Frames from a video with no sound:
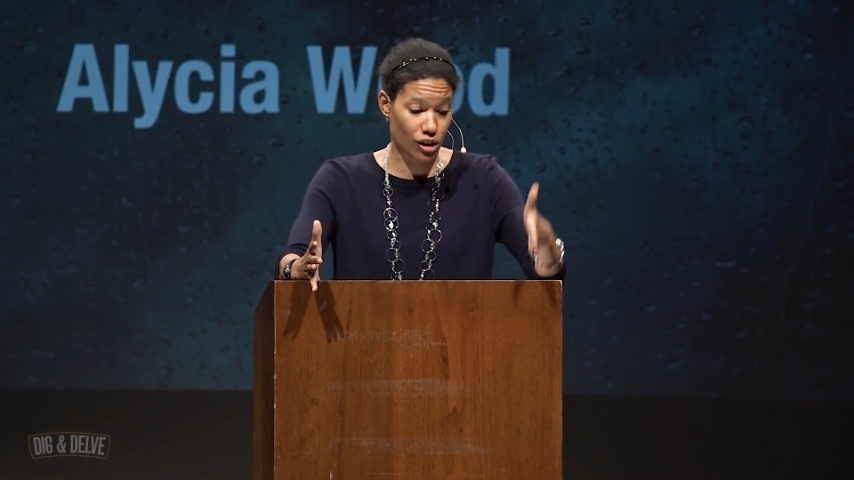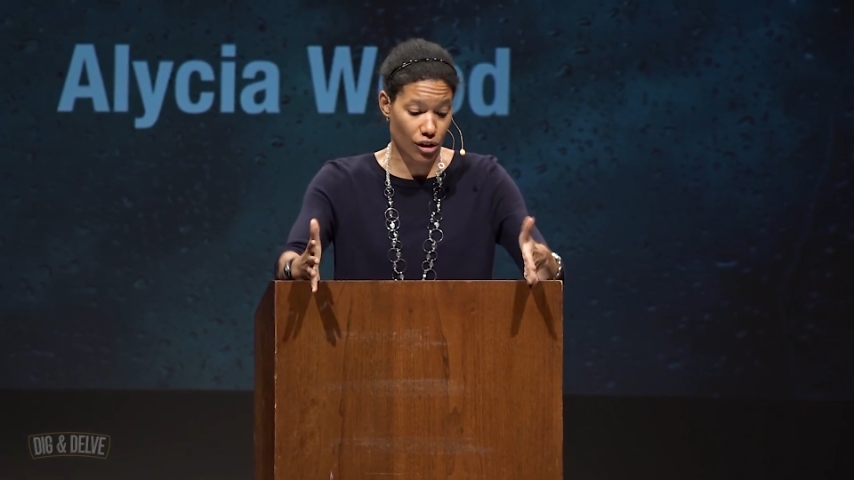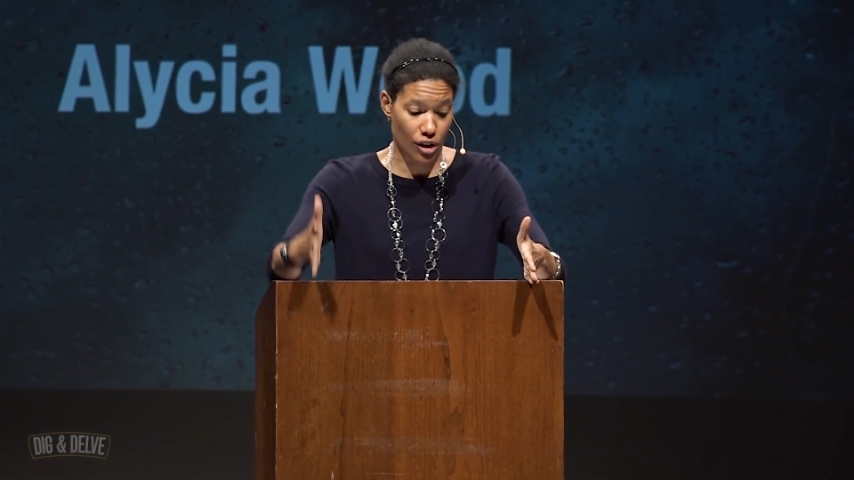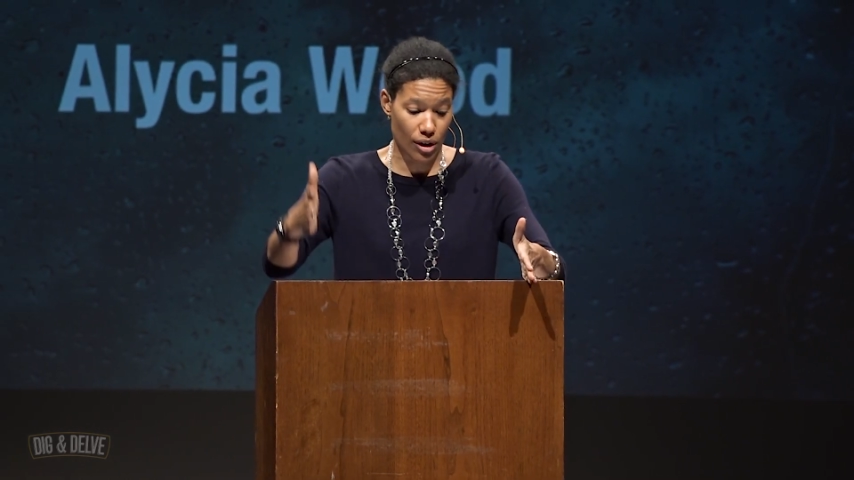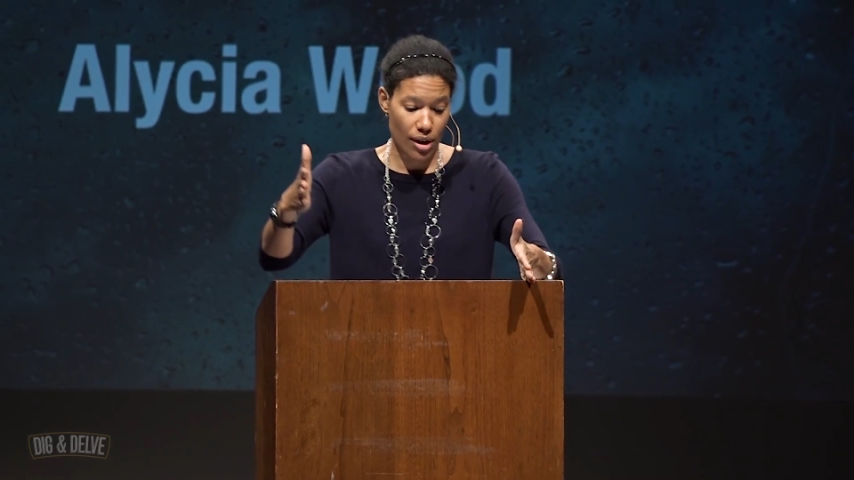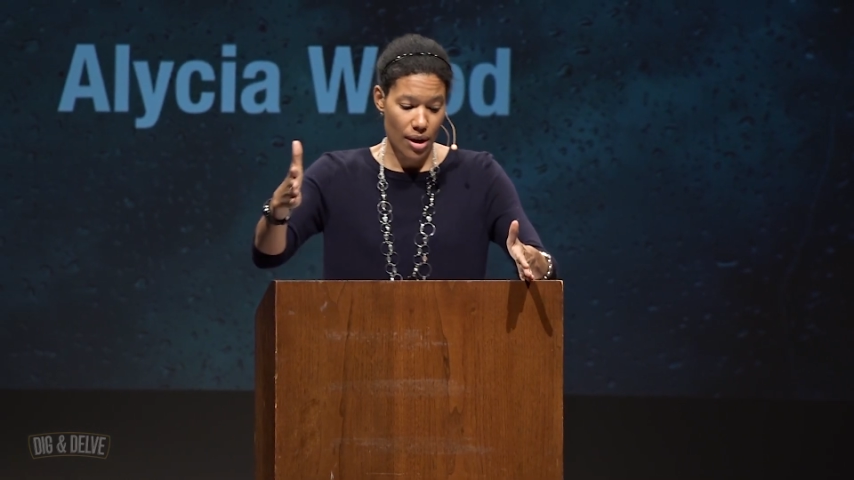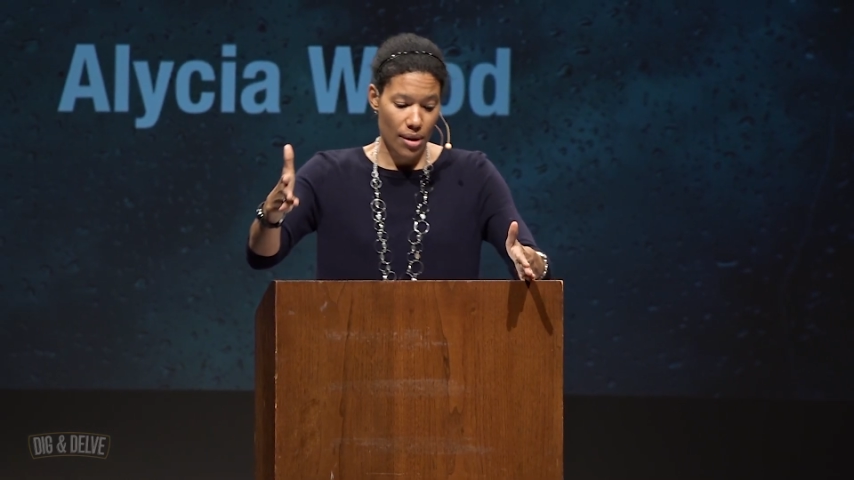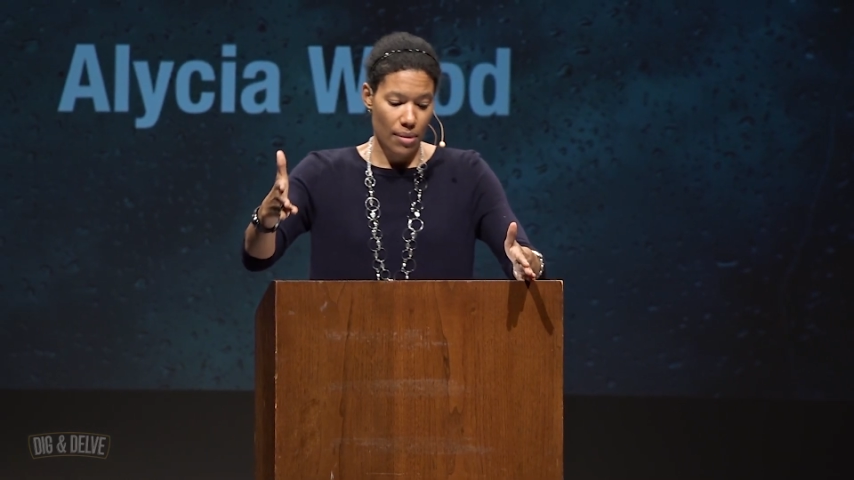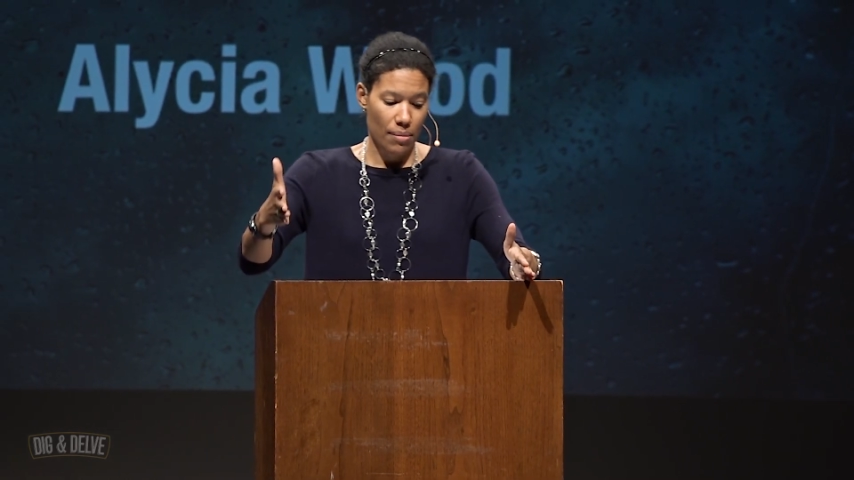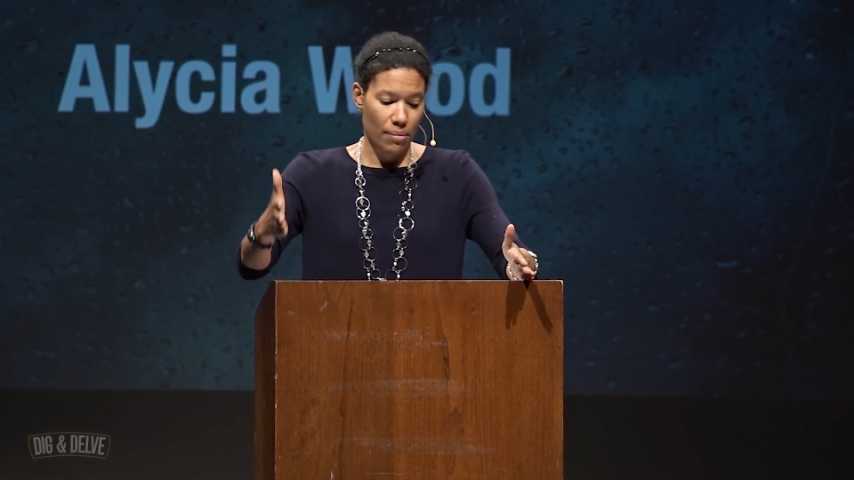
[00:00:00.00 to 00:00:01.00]
good or
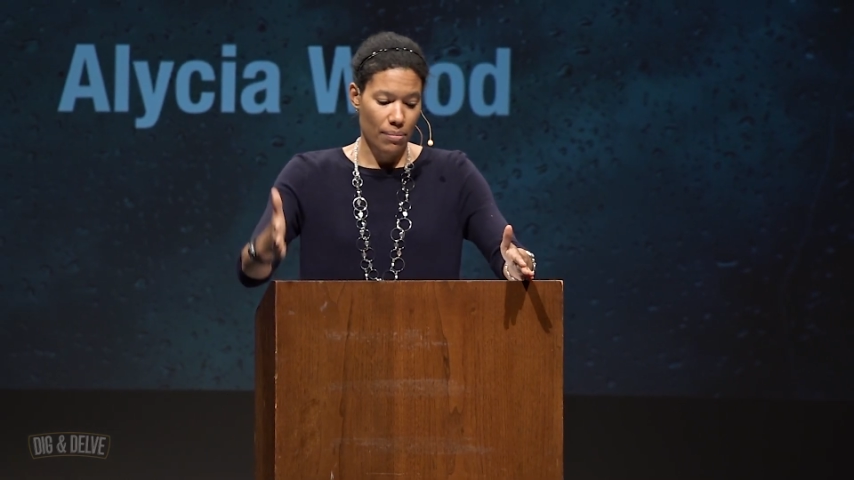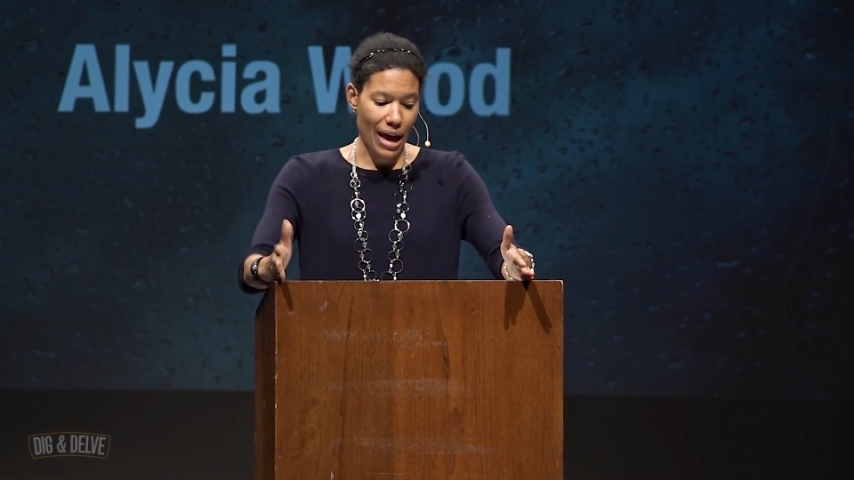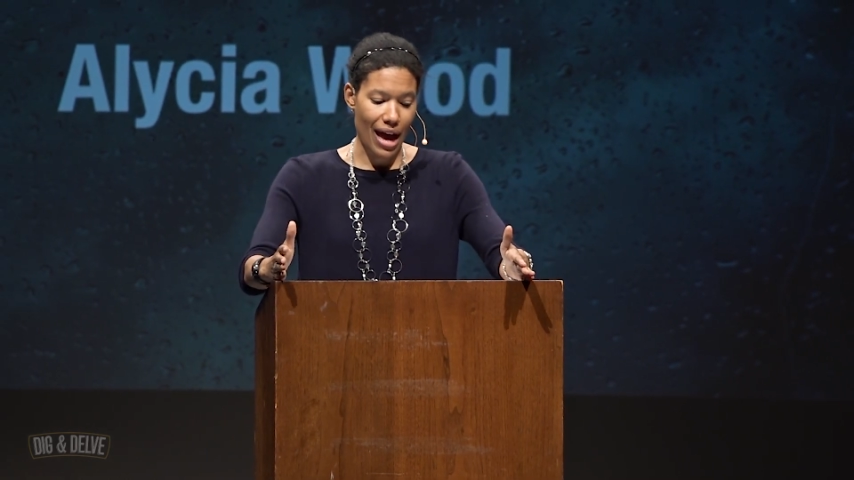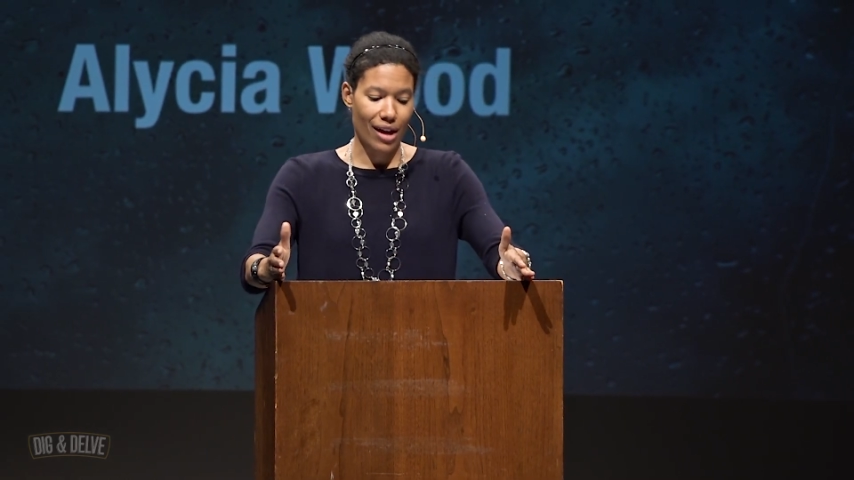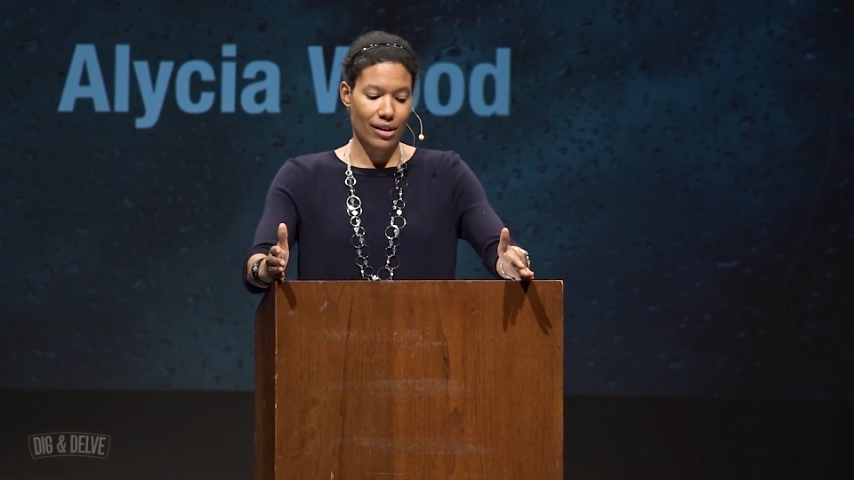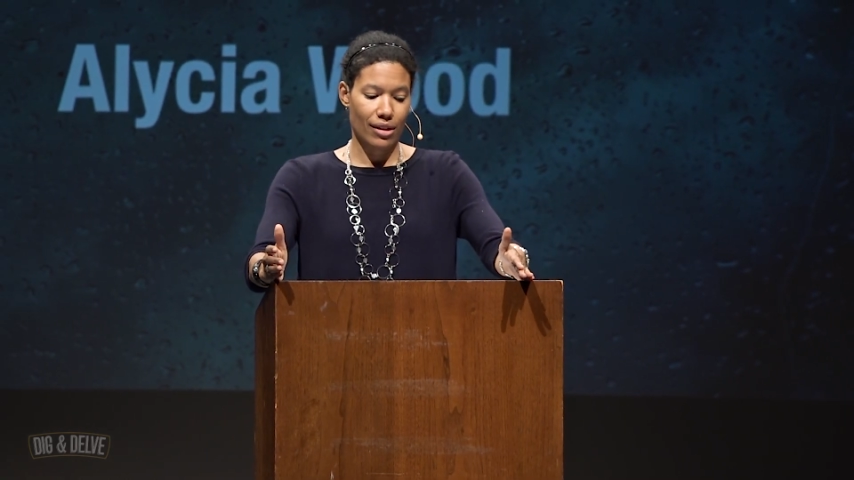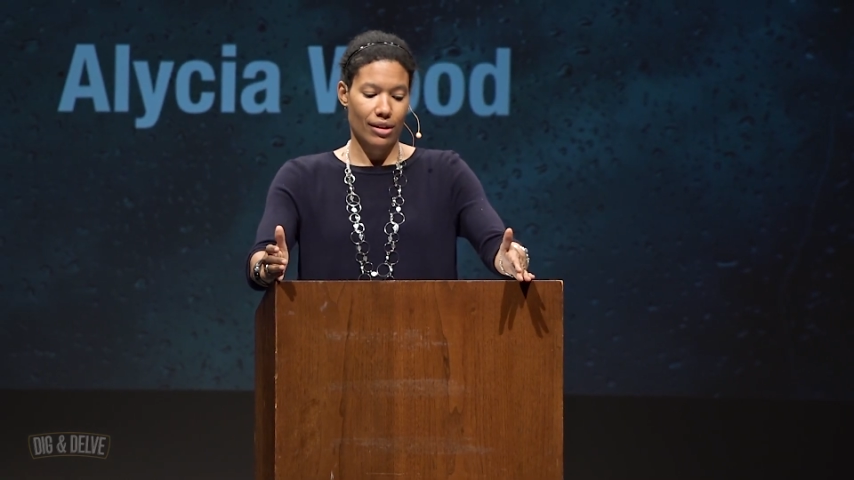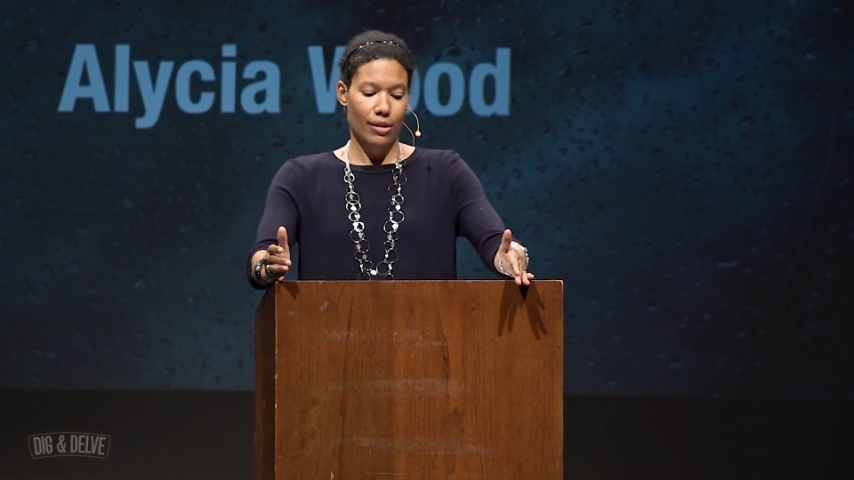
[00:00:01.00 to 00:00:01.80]
bad